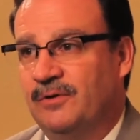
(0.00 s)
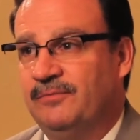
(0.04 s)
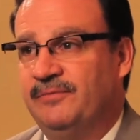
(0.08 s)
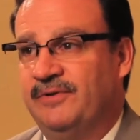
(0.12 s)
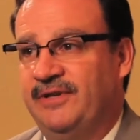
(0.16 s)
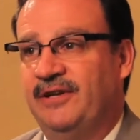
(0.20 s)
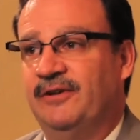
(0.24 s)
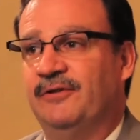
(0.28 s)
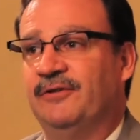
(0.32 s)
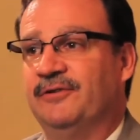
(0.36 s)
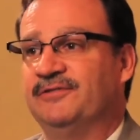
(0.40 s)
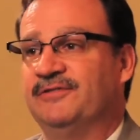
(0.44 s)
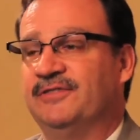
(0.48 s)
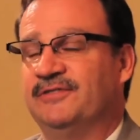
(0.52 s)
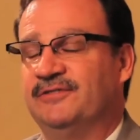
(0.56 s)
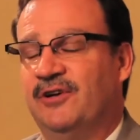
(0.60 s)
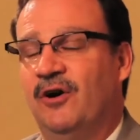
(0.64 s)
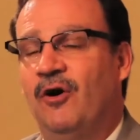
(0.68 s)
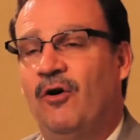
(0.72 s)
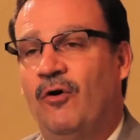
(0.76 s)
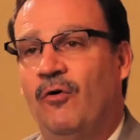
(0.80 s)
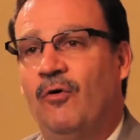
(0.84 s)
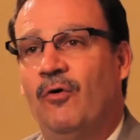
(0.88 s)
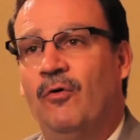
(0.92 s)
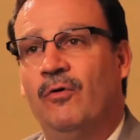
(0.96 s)
dealers as a
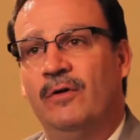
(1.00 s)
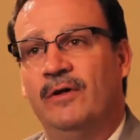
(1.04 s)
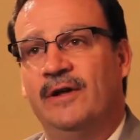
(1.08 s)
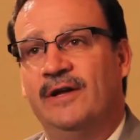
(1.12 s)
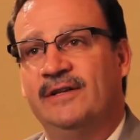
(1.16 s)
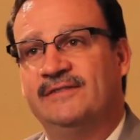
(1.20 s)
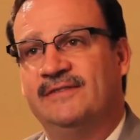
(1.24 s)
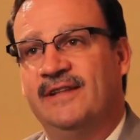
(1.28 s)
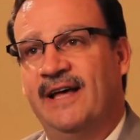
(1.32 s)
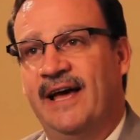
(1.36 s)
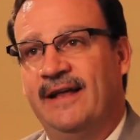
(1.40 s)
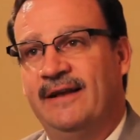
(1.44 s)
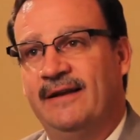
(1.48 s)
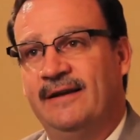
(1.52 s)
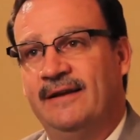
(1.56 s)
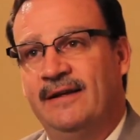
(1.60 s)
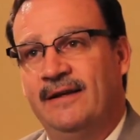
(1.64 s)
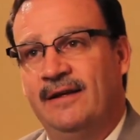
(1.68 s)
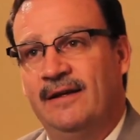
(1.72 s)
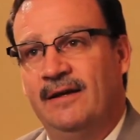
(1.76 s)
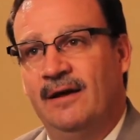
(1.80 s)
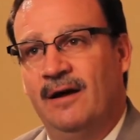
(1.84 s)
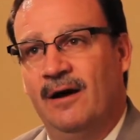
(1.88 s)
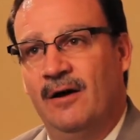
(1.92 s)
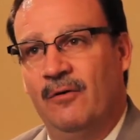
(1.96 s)
whole, is that
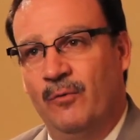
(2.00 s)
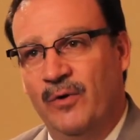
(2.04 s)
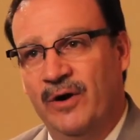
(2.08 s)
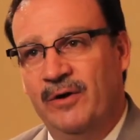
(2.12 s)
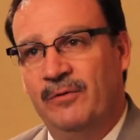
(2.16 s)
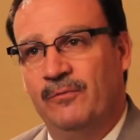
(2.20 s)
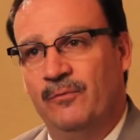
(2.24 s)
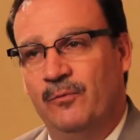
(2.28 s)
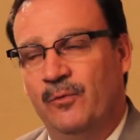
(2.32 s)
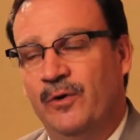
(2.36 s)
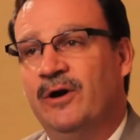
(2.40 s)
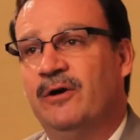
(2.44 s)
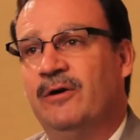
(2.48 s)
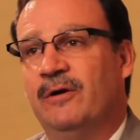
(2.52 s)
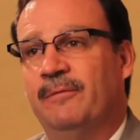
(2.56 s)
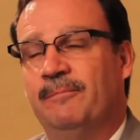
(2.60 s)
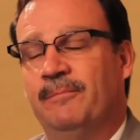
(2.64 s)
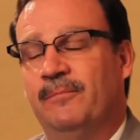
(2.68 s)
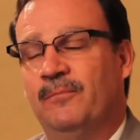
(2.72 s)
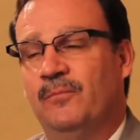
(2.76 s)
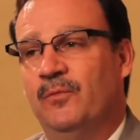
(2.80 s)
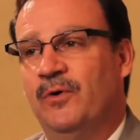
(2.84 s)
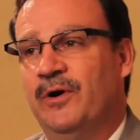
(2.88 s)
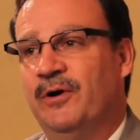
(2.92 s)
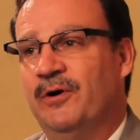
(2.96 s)

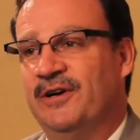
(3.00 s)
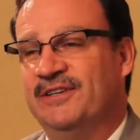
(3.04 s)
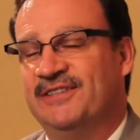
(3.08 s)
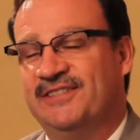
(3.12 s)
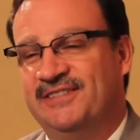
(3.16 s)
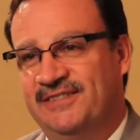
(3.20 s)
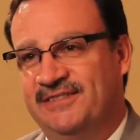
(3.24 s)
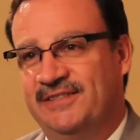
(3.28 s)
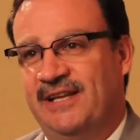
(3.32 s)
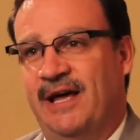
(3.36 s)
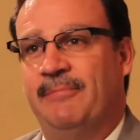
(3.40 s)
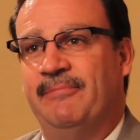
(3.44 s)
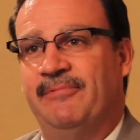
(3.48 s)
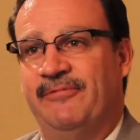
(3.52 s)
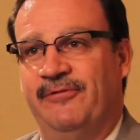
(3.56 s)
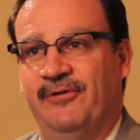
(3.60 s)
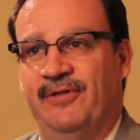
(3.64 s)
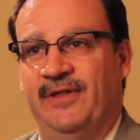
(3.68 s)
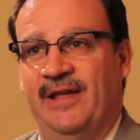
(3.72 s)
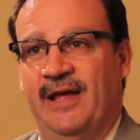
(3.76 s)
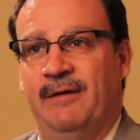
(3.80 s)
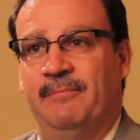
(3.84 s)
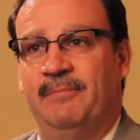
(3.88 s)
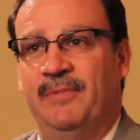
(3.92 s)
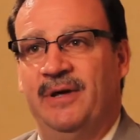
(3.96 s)
we're a step for
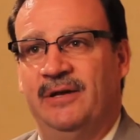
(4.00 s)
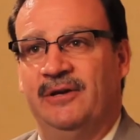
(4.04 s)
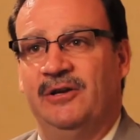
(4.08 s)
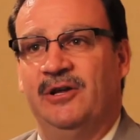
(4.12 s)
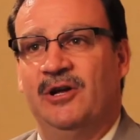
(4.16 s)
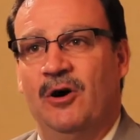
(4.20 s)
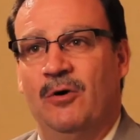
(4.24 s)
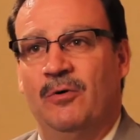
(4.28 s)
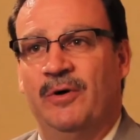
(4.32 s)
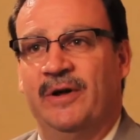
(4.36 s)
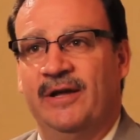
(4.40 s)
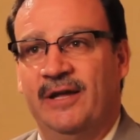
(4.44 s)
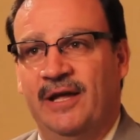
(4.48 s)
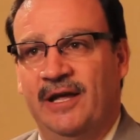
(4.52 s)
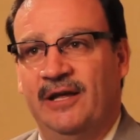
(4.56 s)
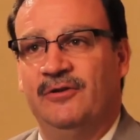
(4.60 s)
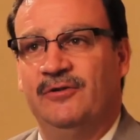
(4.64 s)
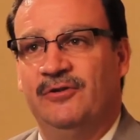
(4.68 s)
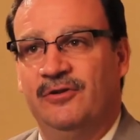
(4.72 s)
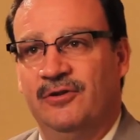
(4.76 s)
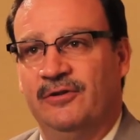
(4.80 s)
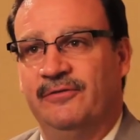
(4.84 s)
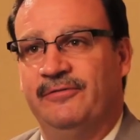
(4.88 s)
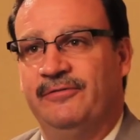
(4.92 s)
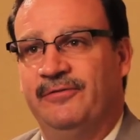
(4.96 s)
them in going
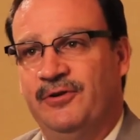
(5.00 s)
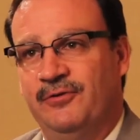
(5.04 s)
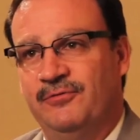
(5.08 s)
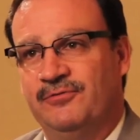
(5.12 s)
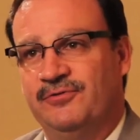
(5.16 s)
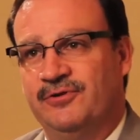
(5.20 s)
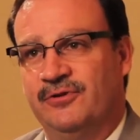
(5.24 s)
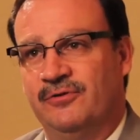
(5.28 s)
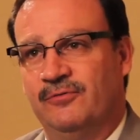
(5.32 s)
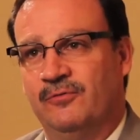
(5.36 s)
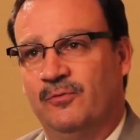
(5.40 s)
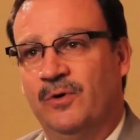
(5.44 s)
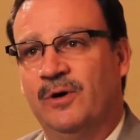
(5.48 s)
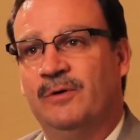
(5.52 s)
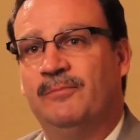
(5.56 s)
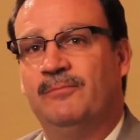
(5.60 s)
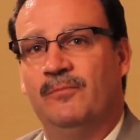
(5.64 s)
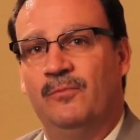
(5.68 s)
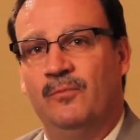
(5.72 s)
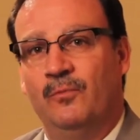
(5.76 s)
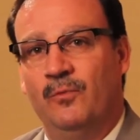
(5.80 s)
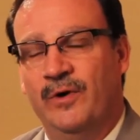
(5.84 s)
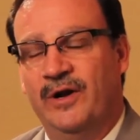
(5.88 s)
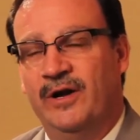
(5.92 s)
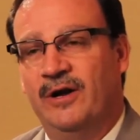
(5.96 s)
into the future.
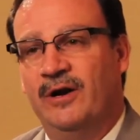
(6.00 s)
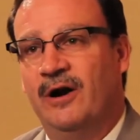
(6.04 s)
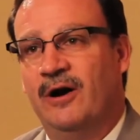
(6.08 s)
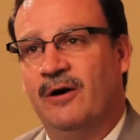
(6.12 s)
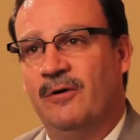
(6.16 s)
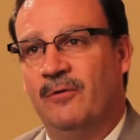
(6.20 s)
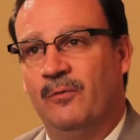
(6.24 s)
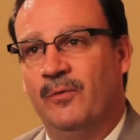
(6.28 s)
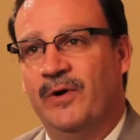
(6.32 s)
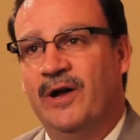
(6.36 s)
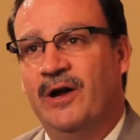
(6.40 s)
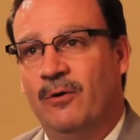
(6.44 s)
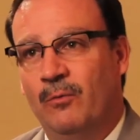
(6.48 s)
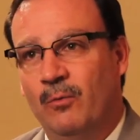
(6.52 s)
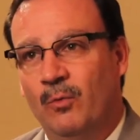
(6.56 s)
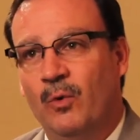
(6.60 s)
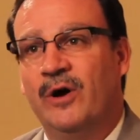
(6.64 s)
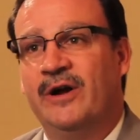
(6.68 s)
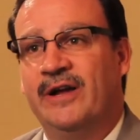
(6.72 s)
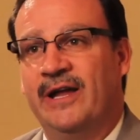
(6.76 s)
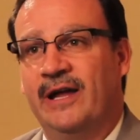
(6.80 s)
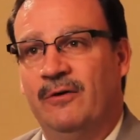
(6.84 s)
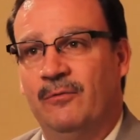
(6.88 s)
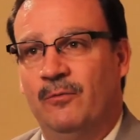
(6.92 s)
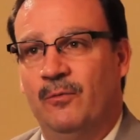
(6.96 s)
We are
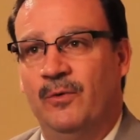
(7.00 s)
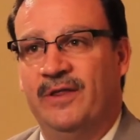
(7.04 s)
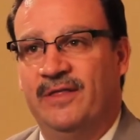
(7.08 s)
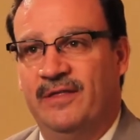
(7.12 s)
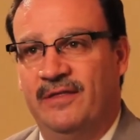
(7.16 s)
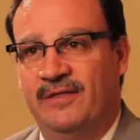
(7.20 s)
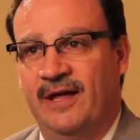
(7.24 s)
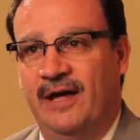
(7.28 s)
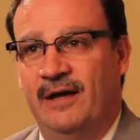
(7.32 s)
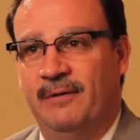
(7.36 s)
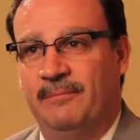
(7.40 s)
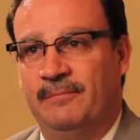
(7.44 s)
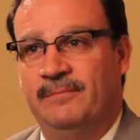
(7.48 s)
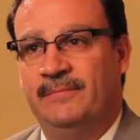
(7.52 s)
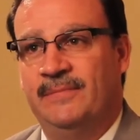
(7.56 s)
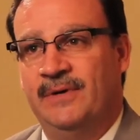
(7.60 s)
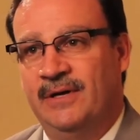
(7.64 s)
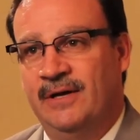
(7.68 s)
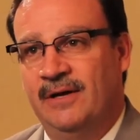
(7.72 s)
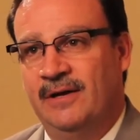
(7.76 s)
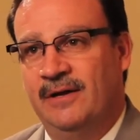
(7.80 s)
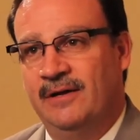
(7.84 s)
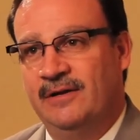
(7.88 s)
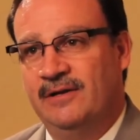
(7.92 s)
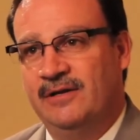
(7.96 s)
working with them
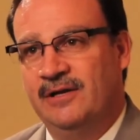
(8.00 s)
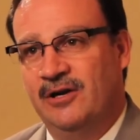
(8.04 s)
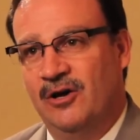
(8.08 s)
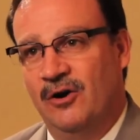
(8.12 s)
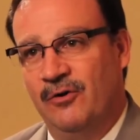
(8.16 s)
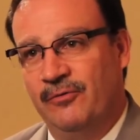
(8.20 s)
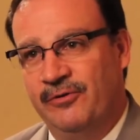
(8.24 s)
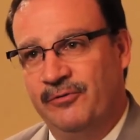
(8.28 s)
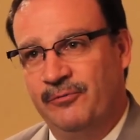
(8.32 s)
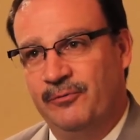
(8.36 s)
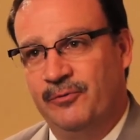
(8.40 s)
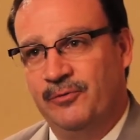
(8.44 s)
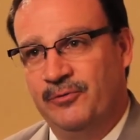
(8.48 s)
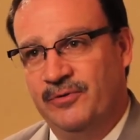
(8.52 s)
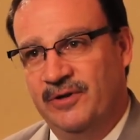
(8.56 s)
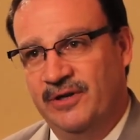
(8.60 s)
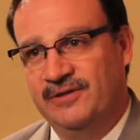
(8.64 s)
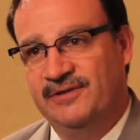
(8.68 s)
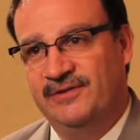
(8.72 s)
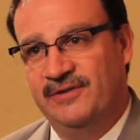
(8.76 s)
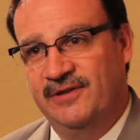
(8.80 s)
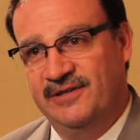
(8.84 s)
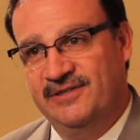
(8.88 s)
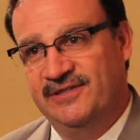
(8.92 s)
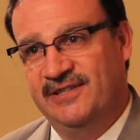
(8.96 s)
to go through
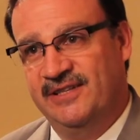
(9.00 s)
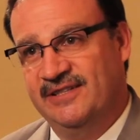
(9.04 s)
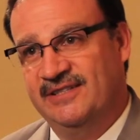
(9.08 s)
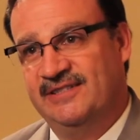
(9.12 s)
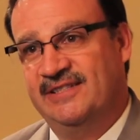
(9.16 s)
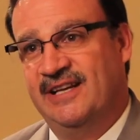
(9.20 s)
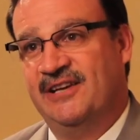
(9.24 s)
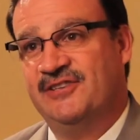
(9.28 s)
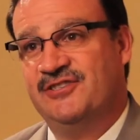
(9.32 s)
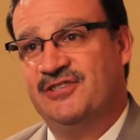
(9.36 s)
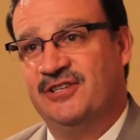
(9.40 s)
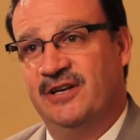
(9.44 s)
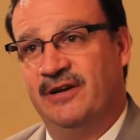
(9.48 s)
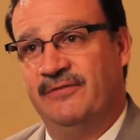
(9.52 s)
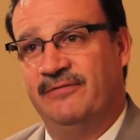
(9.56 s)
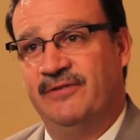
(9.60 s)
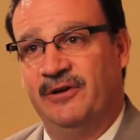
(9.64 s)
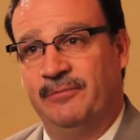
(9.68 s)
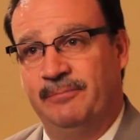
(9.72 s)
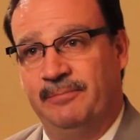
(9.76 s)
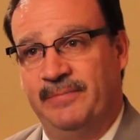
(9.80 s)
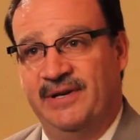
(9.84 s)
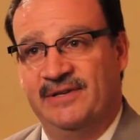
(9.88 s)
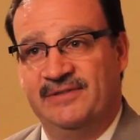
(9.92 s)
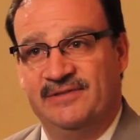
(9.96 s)
this, the succession of
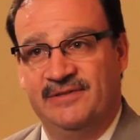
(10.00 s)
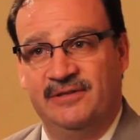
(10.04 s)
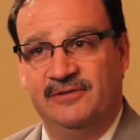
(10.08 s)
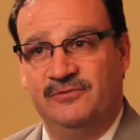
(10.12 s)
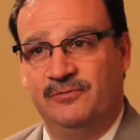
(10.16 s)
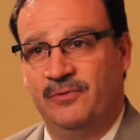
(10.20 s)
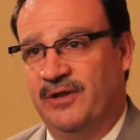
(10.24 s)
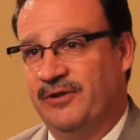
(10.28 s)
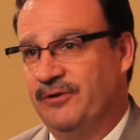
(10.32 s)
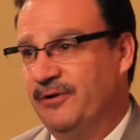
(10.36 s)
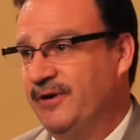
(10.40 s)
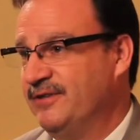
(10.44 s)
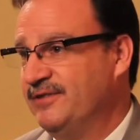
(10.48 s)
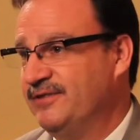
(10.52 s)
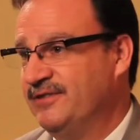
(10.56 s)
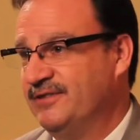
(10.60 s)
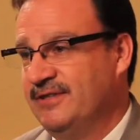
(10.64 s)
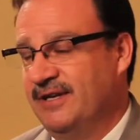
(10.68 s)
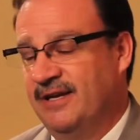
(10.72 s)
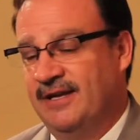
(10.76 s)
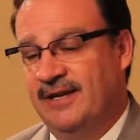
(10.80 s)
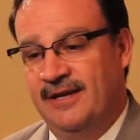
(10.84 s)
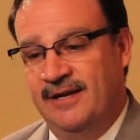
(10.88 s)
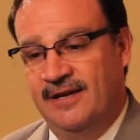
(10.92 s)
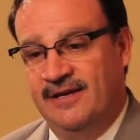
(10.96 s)
their business, whether it's
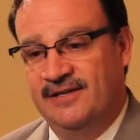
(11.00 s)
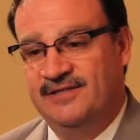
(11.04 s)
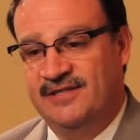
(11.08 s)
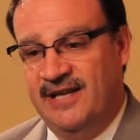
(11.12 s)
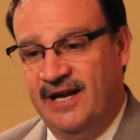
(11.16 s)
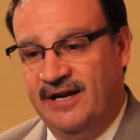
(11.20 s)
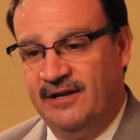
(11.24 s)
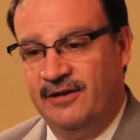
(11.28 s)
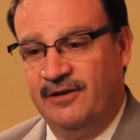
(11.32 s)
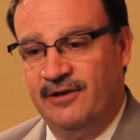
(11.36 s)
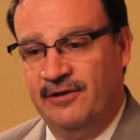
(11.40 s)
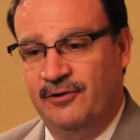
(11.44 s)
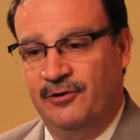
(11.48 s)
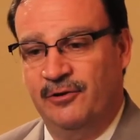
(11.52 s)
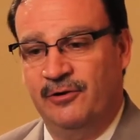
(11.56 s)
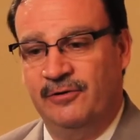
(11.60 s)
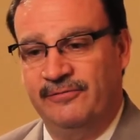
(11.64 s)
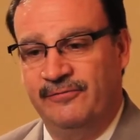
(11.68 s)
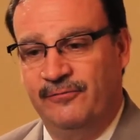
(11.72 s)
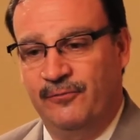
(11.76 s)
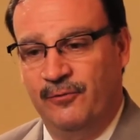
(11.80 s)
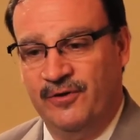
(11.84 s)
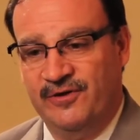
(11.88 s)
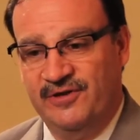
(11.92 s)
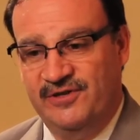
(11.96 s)
second,
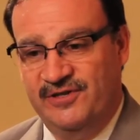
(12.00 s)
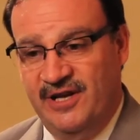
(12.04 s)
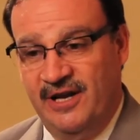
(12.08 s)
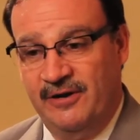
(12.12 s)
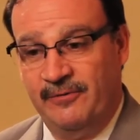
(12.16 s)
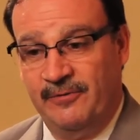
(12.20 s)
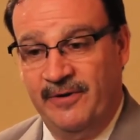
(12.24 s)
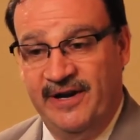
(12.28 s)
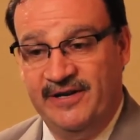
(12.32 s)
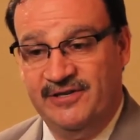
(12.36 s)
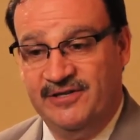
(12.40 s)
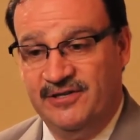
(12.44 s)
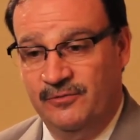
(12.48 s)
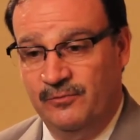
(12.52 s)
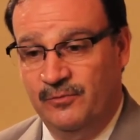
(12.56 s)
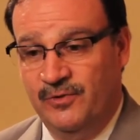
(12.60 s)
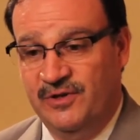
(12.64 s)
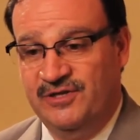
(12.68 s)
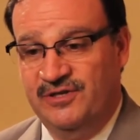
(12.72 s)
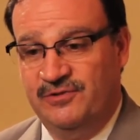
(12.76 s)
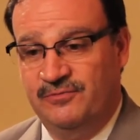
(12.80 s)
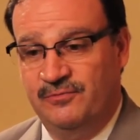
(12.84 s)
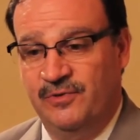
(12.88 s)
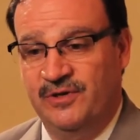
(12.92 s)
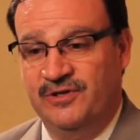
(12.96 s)
third, fourth generation,
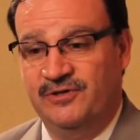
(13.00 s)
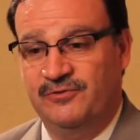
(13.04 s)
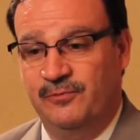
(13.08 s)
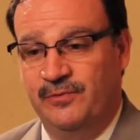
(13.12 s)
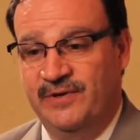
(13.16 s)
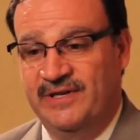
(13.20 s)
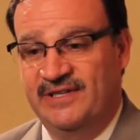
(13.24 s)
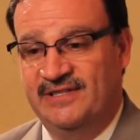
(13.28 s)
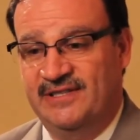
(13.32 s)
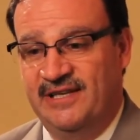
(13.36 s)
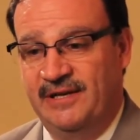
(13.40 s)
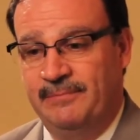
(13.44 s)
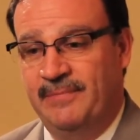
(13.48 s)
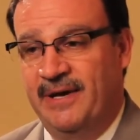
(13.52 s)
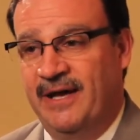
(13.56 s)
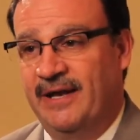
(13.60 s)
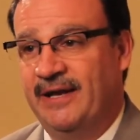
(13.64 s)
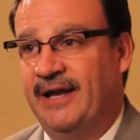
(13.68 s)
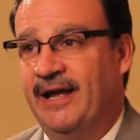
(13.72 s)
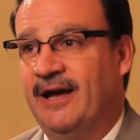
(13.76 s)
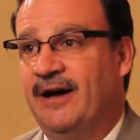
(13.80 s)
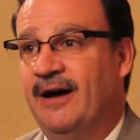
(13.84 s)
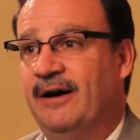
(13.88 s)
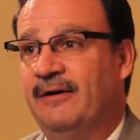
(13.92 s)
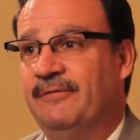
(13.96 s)
which we see
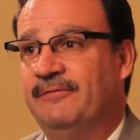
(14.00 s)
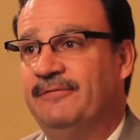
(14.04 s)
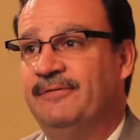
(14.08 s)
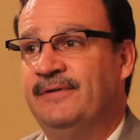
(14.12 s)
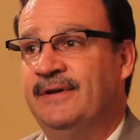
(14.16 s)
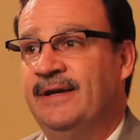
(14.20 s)
many of.